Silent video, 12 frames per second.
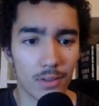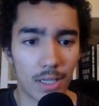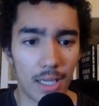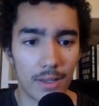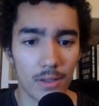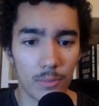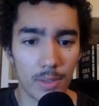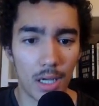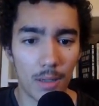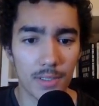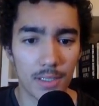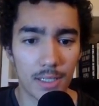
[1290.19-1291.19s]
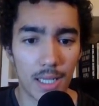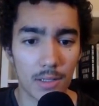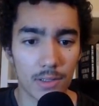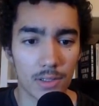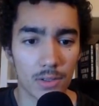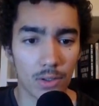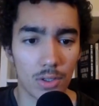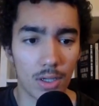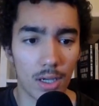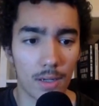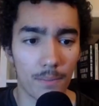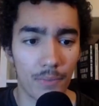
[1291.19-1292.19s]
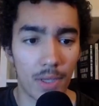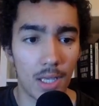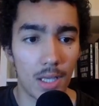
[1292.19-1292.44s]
Okay, there will be ups and downs, so you can